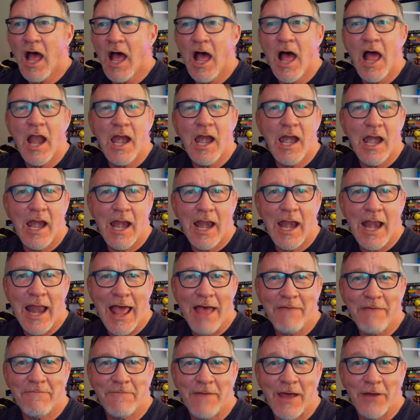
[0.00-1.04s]

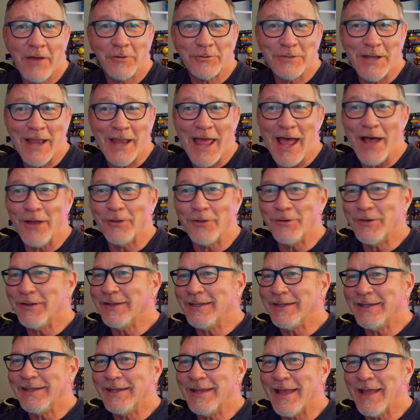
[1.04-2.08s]
Laugh out loud.
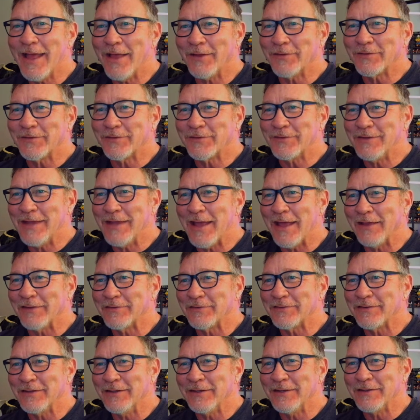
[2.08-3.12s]
Yes.
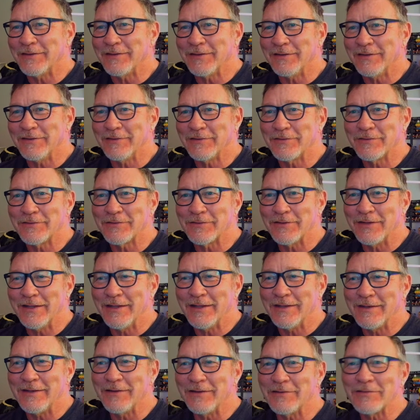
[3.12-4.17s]
It
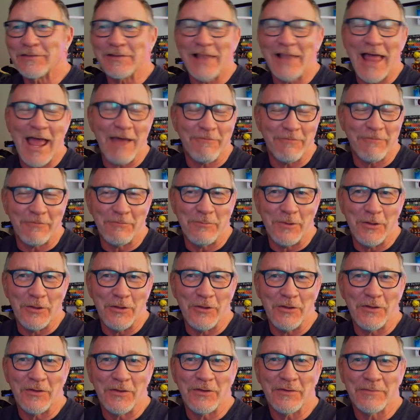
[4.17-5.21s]
is laughable.